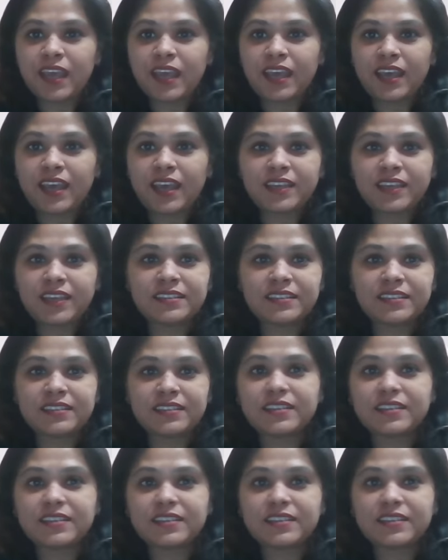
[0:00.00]
And
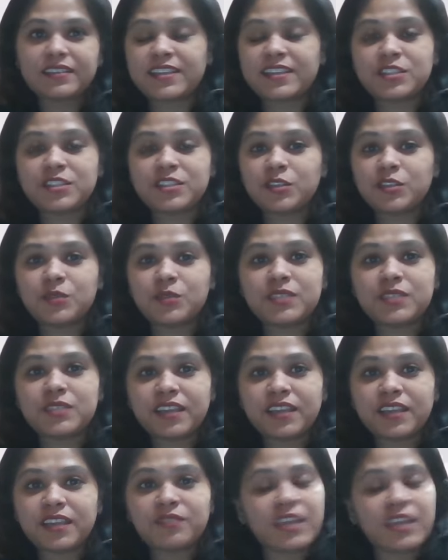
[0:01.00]
as you
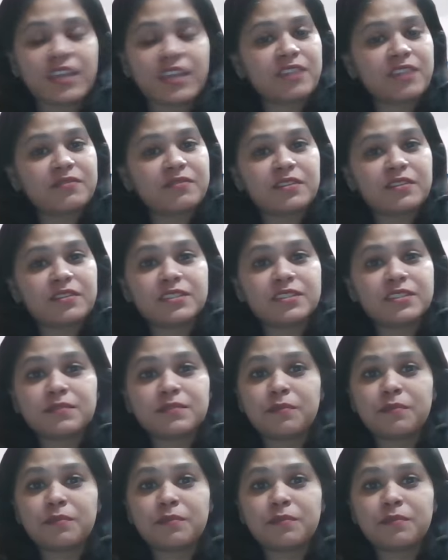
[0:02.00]
said, we have